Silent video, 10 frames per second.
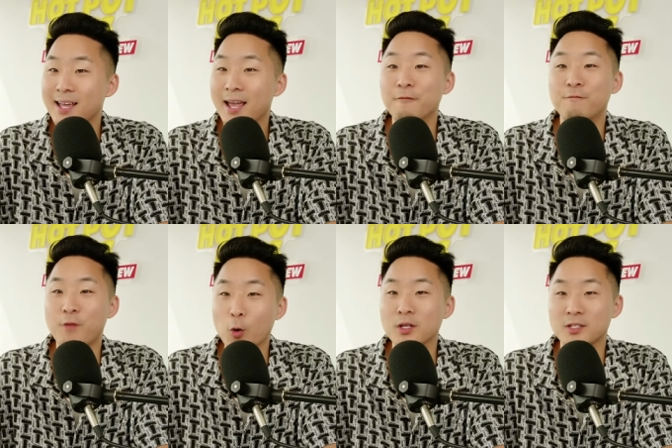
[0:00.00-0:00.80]
and
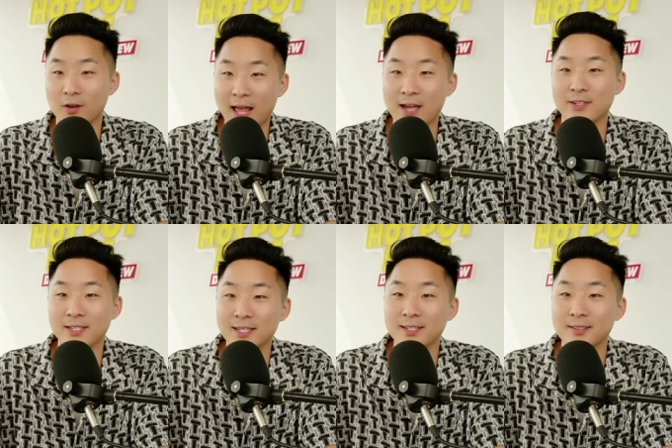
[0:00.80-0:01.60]
focus on having
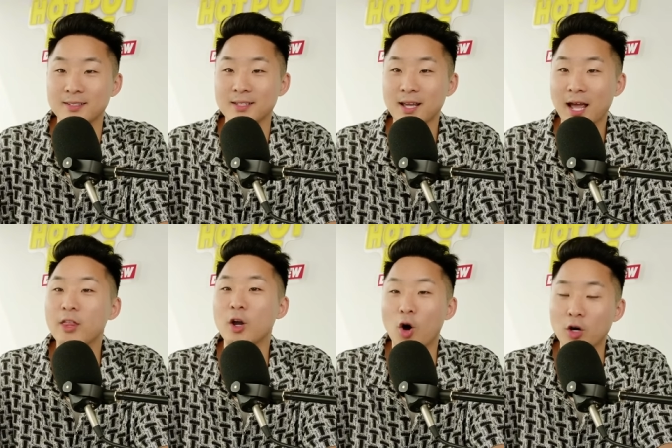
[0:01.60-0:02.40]
kids, and
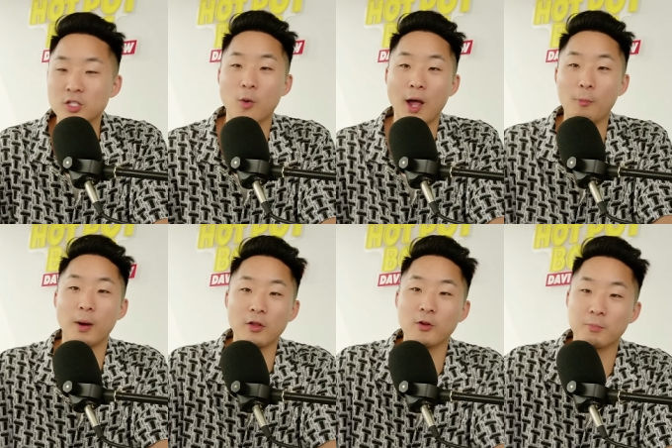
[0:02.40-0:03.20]
then also help
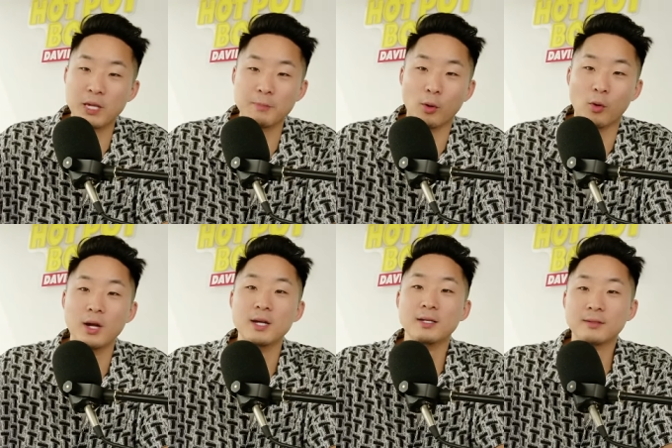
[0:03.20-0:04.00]
other people
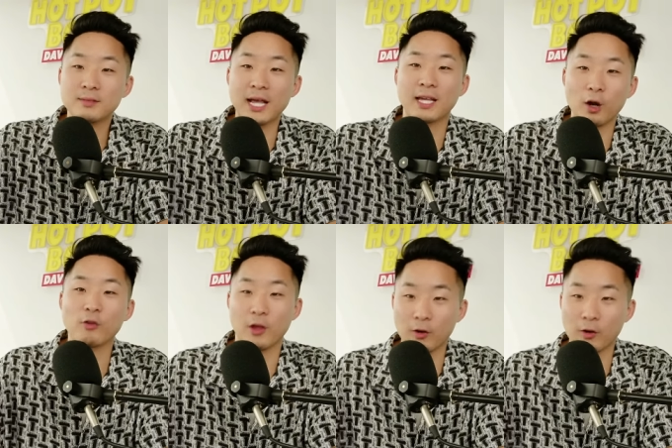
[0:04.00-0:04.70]
take care of their